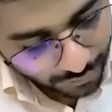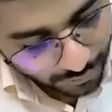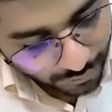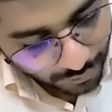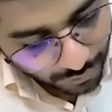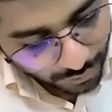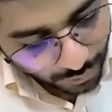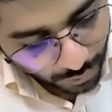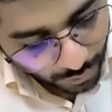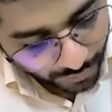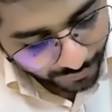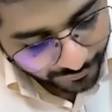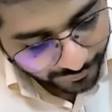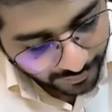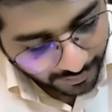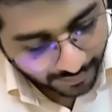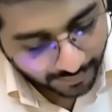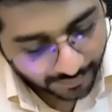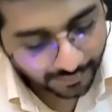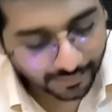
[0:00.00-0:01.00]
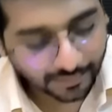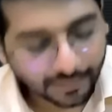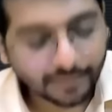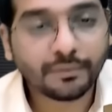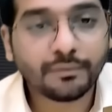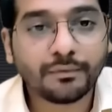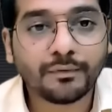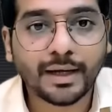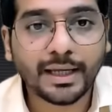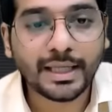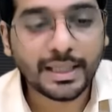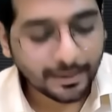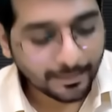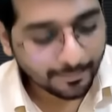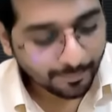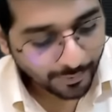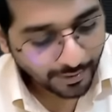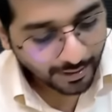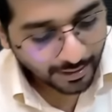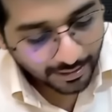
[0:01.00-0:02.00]
No, sir.
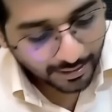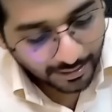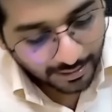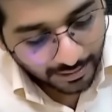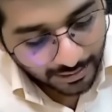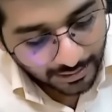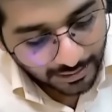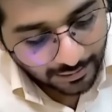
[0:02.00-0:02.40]
Why?